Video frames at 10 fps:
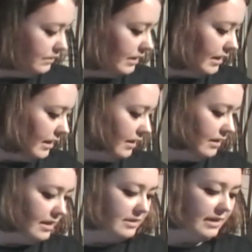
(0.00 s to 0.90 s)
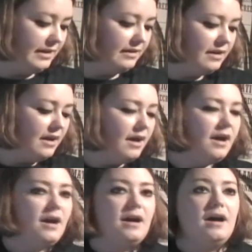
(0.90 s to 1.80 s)
Okay, and then
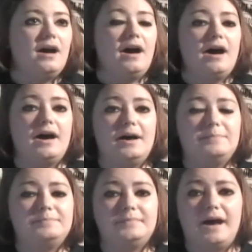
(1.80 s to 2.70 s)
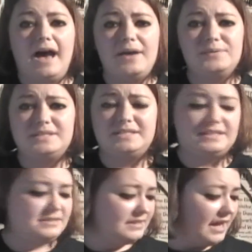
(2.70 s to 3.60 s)
I
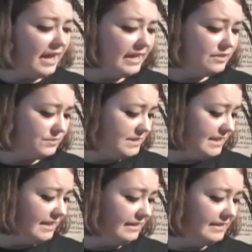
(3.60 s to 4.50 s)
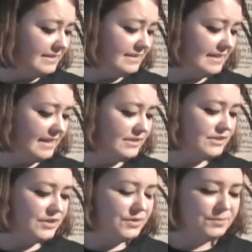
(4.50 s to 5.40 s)
was kind of ridiculous, and
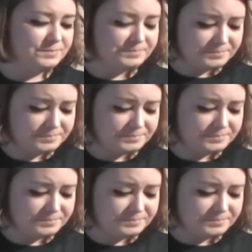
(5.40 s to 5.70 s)
so